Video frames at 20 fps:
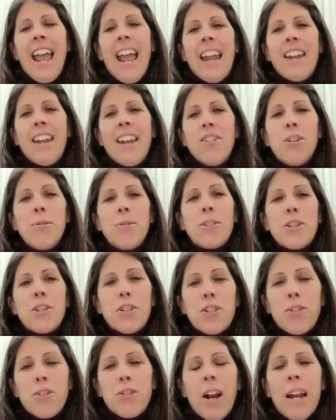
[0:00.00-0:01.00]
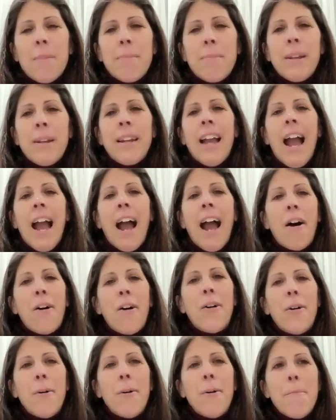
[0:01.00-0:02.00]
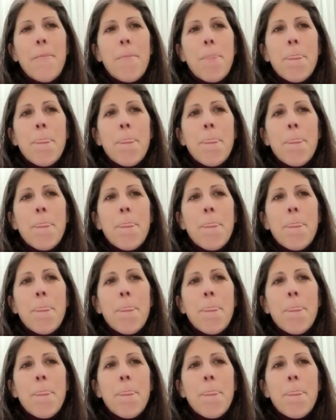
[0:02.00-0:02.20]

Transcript: And she was describing how